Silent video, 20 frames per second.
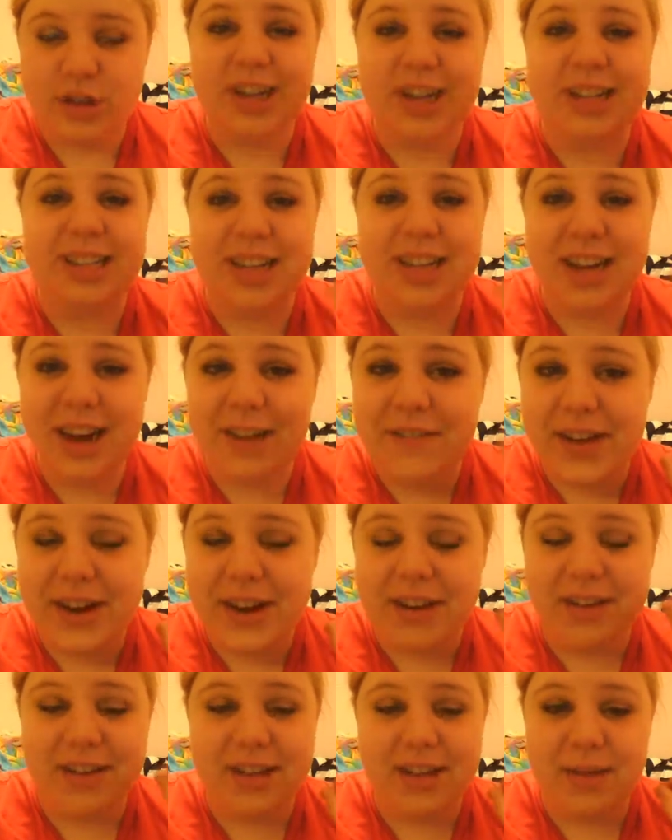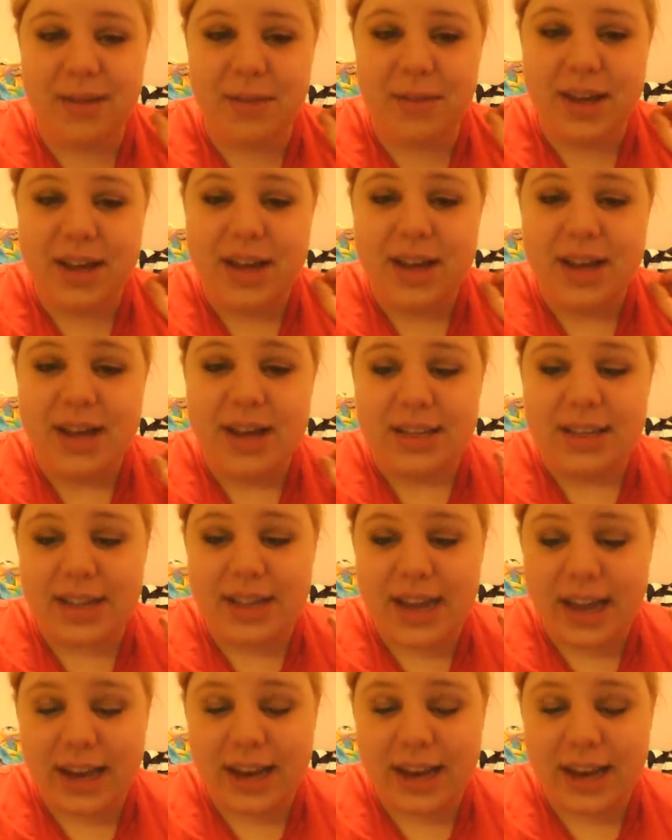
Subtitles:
It's not fair to them to get